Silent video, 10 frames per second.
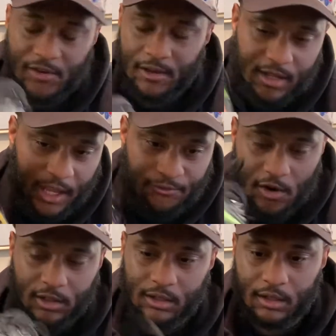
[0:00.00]
like
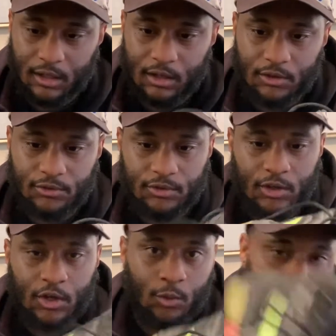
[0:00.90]
falling in love
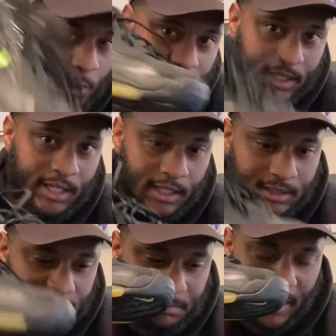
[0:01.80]
with these
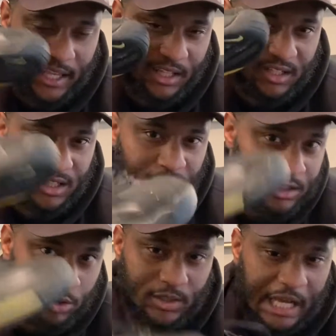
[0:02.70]
is back in
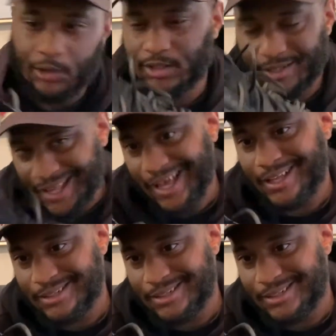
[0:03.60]
2009.